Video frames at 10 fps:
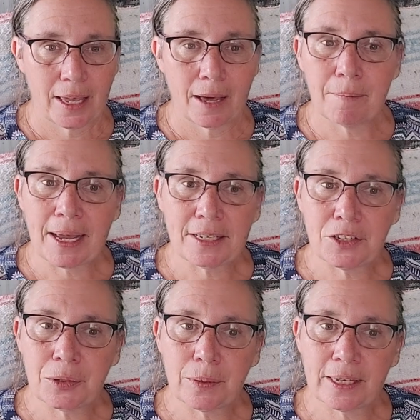And I might
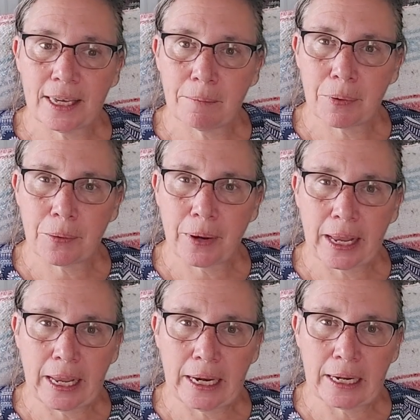do a kit
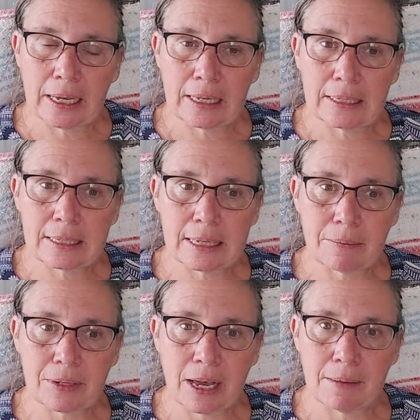parade
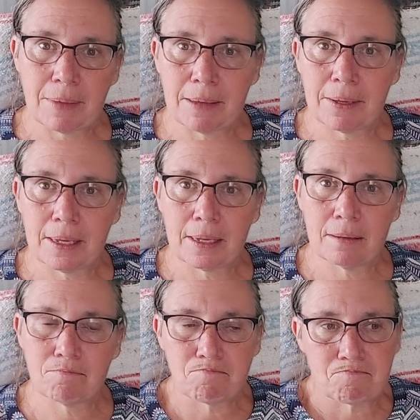sometime,
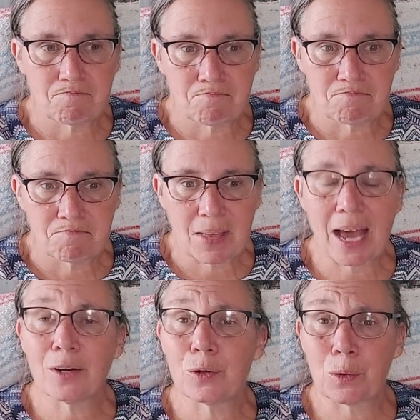maybe,
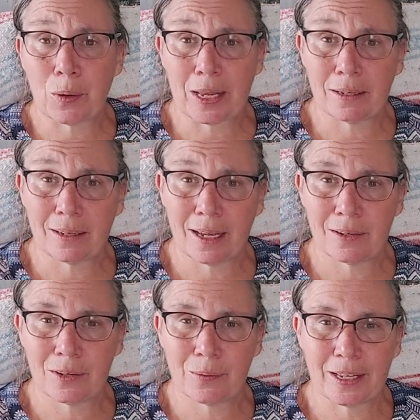I don't know when, and
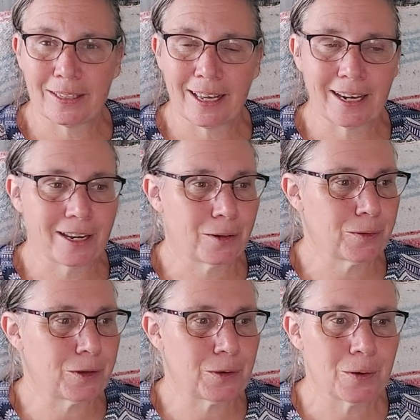I don't
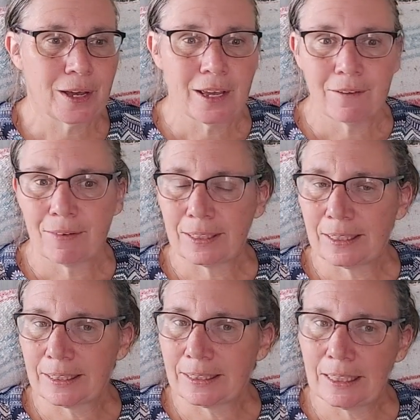know if I'm going to
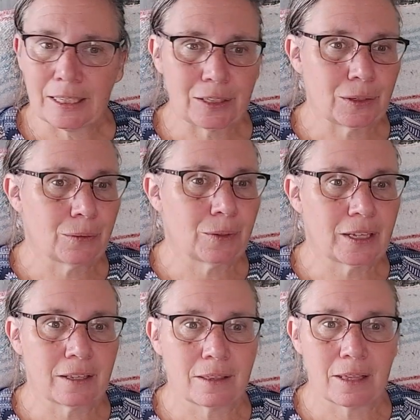continue
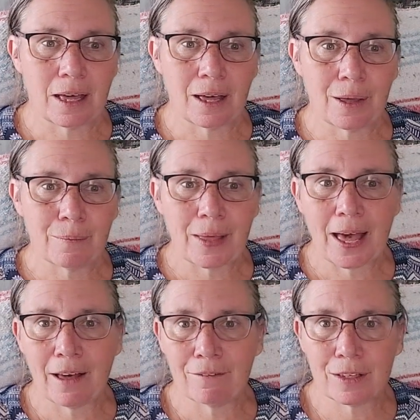with
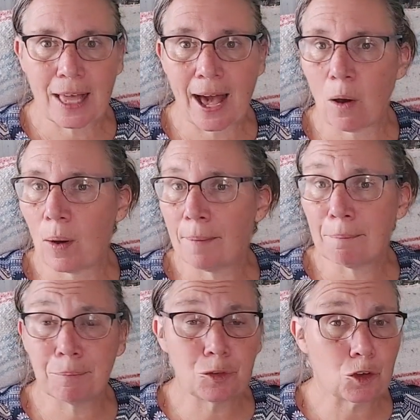how I
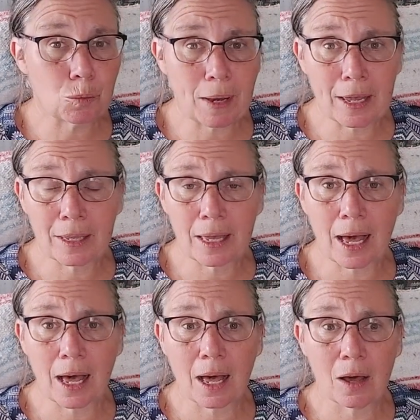do my
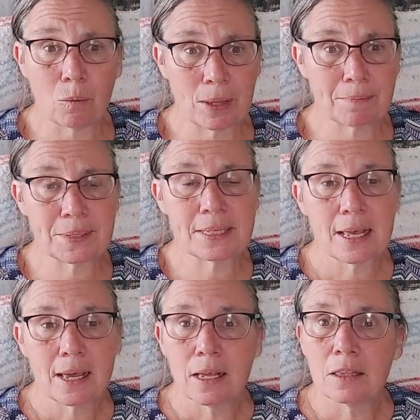WIPs.
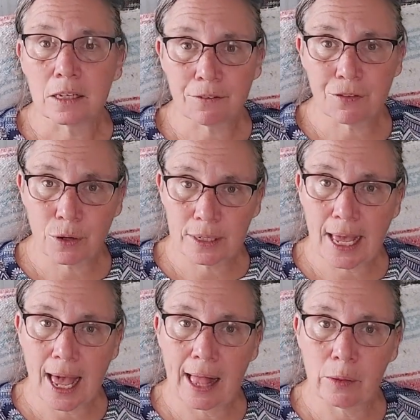Looking forward to
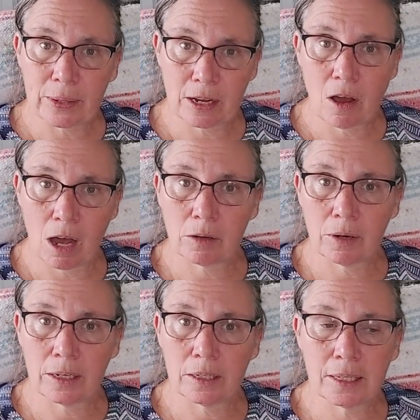Halloween at Hawk
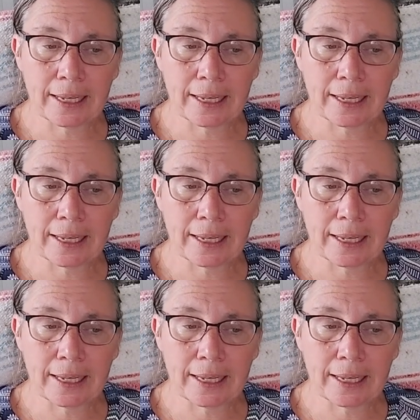Run.